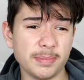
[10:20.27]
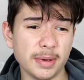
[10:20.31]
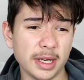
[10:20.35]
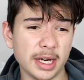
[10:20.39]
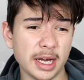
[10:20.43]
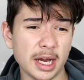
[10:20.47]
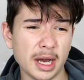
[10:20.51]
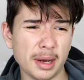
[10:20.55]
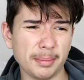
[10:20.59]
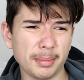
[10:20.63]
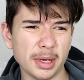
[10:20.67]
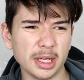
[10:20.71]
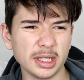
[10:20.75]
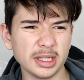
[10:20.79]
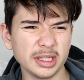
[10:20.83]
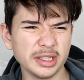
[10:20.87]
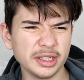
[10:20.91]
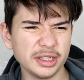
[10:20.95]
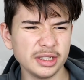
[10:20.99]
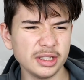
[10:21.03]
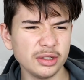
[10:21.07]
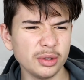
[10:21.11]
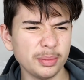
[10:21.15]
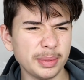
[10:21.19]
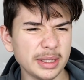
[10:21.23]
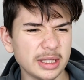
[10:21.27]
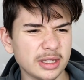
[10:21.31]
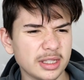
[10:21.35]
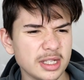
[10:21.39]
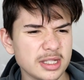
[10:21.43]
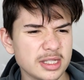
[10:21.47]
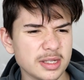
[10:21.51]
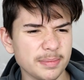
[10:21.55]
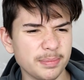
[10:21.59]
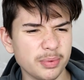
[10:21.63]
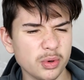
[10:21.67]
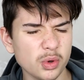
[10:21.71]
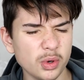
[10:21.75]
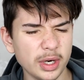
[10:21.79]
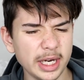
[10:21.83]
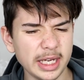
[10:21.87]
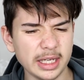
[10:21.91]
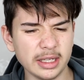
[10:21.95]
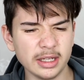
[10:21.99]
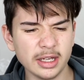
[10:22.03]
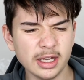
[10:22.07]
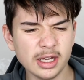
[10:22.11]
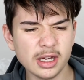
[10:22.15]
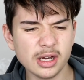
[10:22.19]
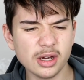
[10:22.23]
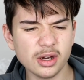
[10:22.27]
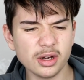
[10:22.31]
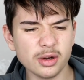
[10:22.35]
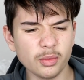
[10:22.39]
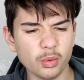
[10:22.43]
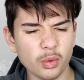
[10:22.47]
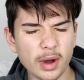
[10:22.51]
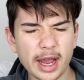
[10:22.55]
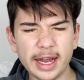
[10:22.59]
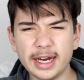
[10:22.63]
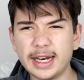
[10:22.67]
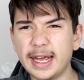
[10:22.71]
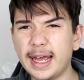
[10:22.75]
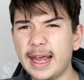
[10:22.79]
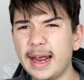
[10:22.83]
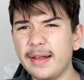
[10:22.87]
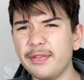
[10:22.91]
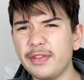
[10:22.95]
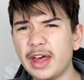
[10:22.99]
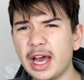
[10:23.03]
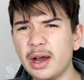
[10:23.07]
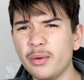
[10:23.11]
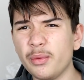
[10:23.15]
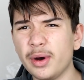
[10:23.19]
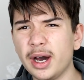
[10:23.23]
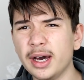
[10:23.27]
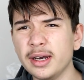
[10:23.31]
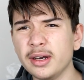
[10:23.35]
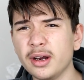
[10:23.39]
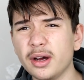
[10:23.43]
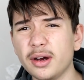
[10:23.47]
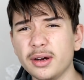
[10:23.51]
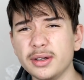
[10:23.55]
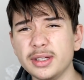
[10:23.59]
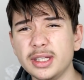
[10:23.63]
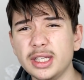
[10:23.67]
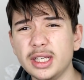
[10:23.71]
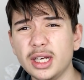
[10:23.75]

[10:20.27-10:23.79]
But a little bit disappointing way to end that one.